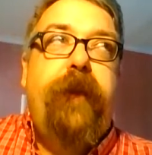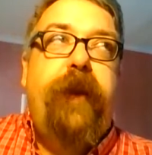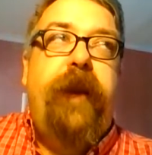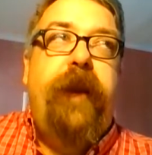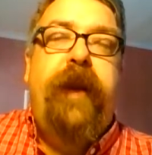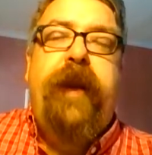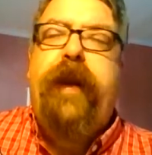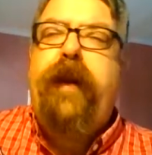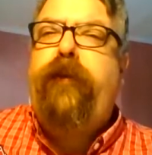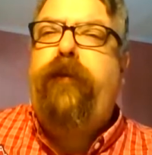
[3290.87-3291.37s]

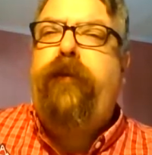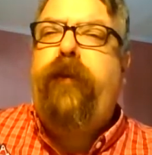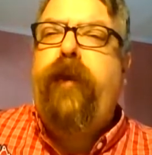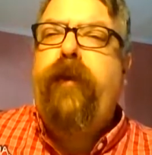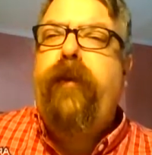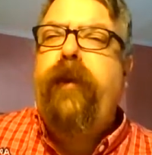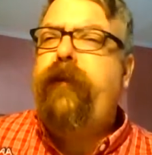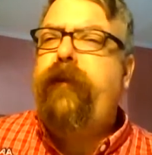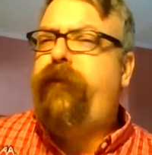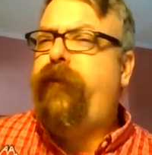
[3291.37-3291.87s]
an
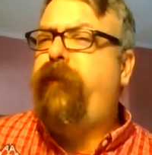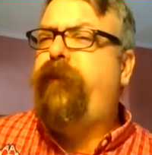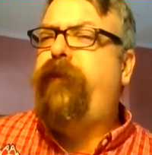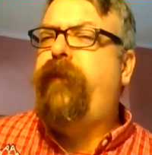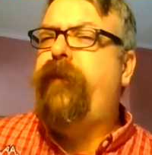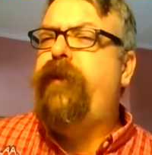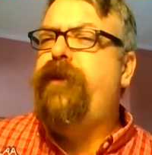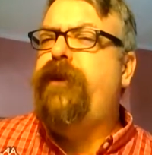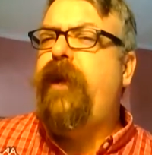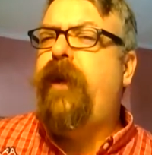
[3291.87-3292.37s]
easier
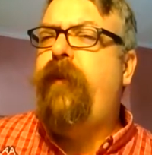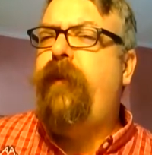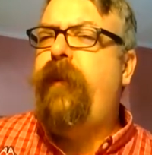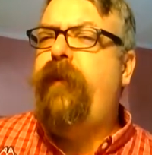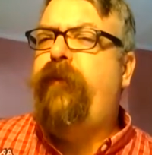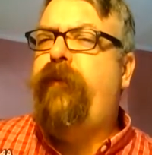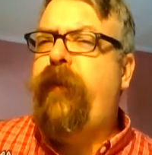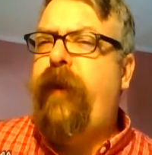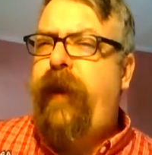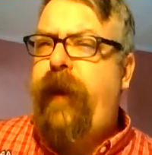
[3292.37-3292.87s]
existence, shall we
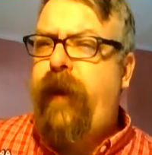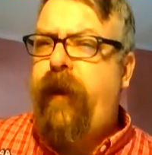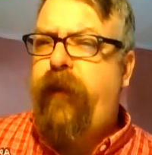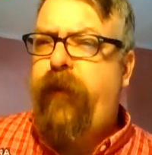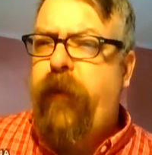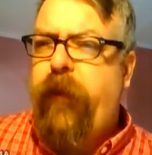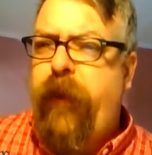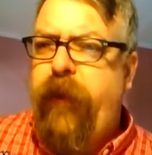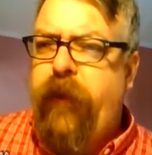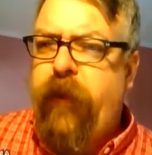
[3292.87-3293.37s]
say,
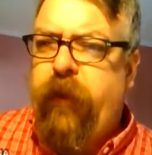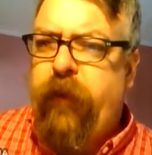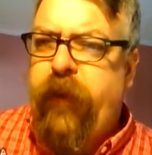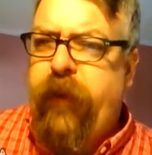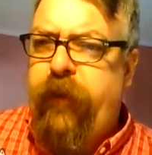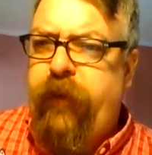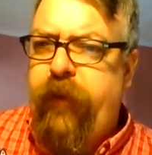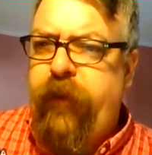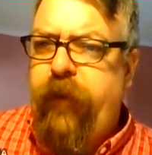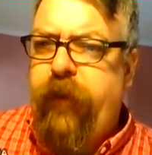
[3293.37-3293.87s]
although
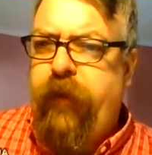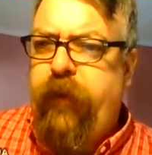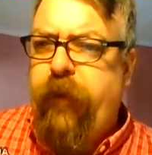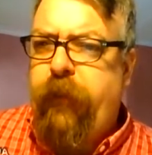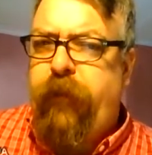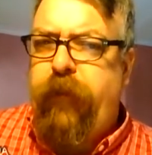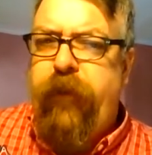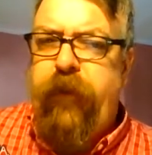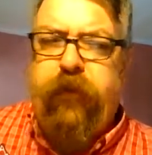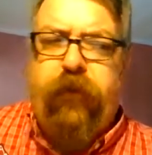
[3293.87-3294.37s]

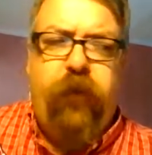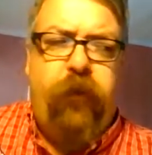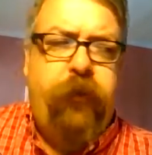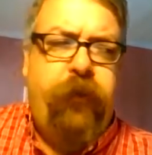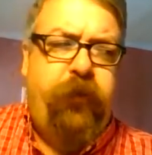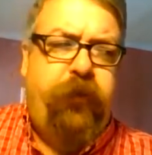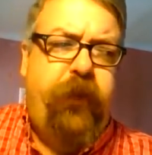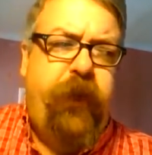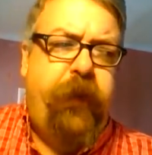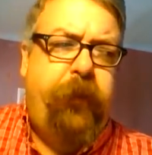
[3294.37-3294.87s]
please don't
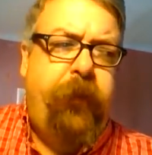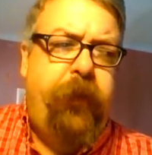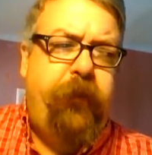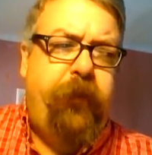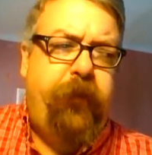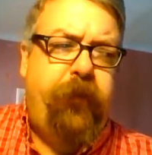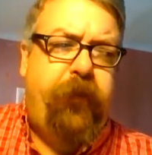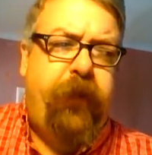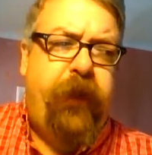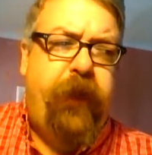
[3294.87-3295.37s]
mistake me
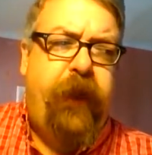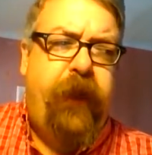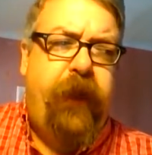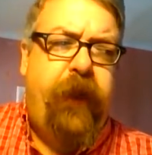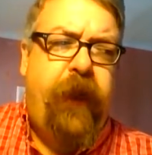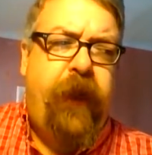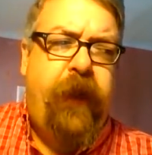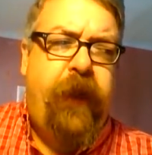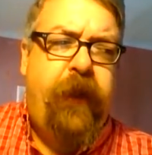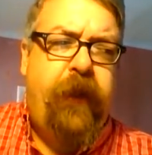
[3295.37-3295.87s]
for thinking
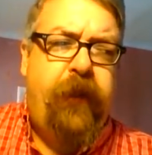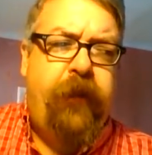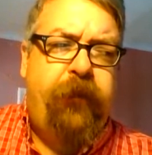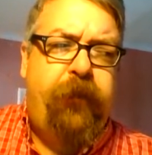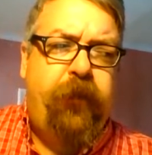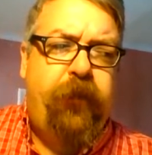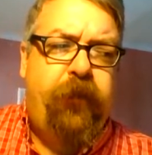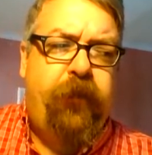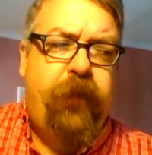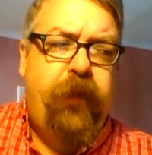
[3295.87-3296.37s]

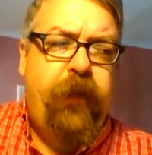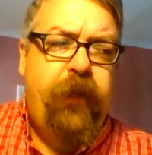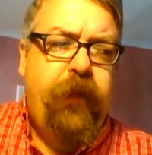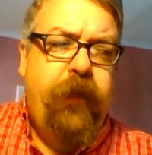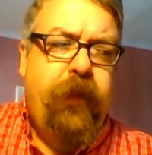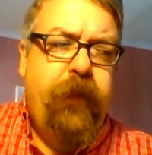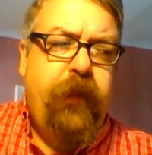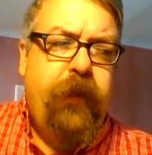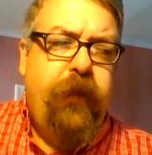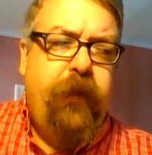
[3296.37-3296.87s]

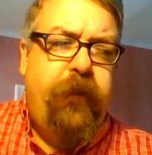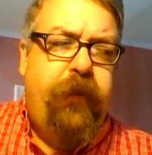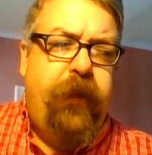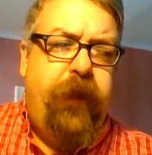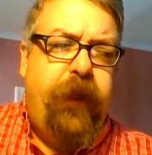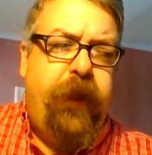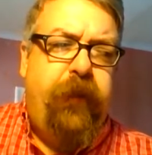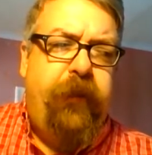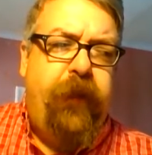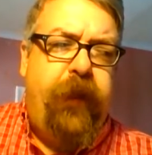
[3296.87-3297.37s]

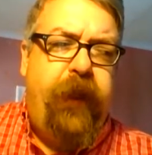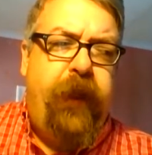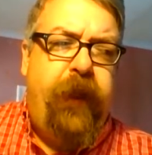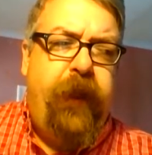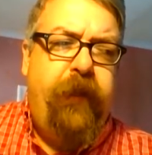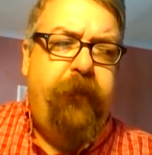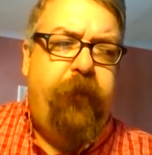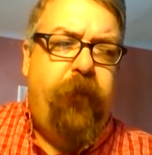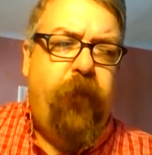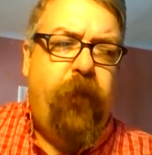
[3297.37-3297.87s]
that
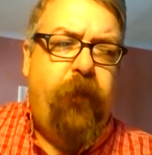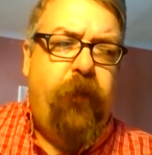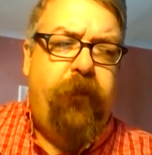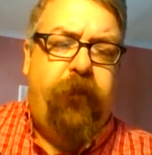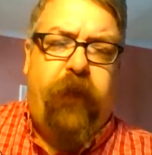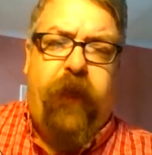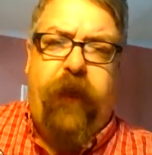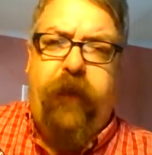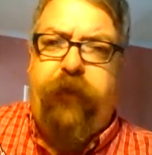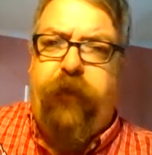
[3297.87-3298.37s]
any form of
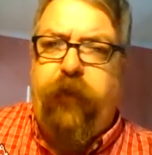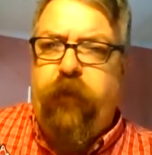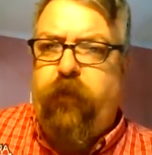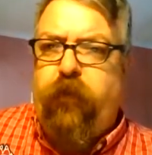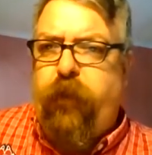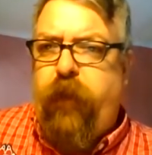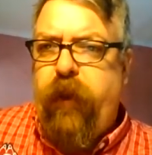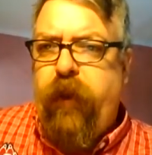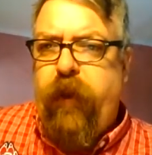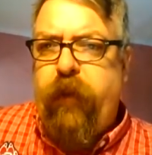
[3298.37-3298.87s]
life in this
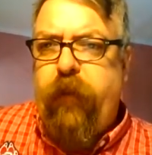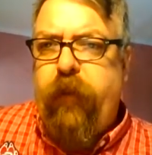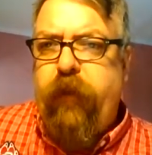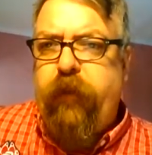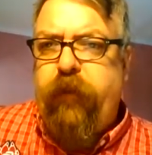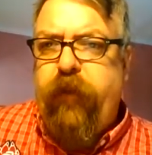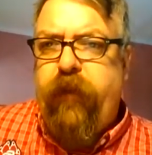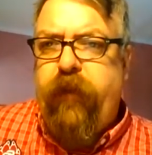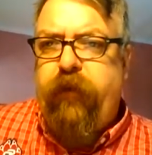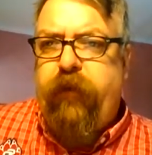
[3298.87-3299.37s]
period
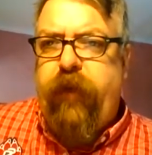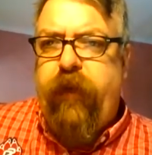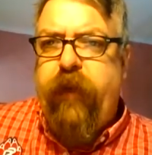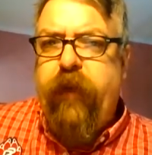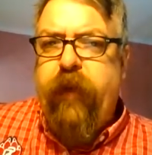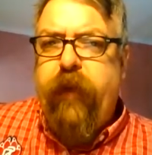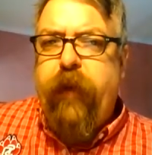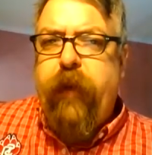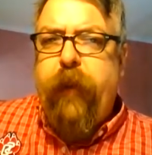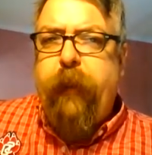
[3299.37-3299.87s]
was easy.
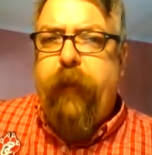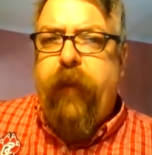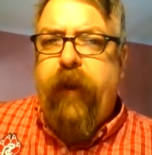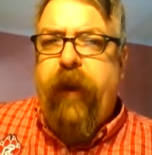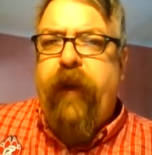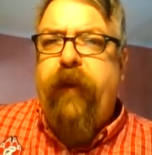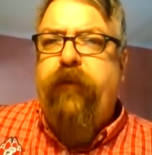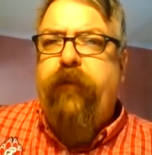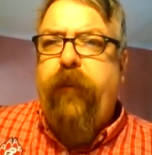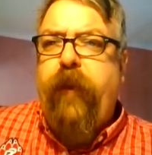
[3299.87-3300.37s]
But
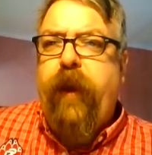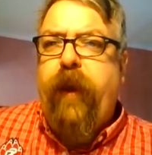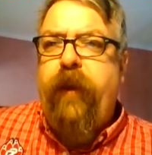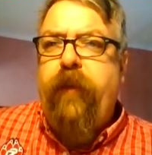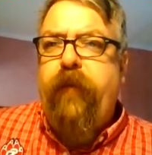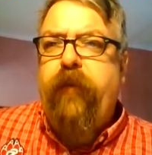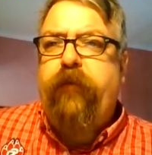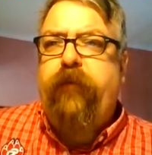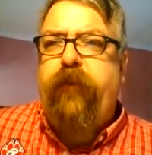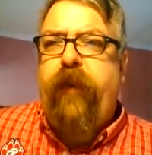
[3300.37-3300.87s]
as we
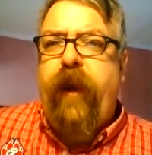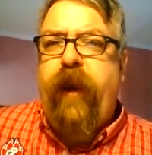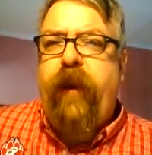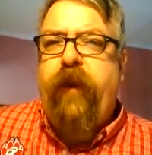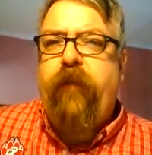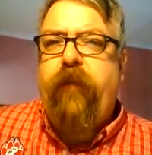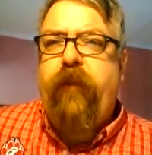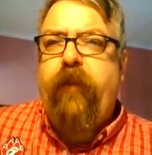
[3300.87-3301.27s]
understand it,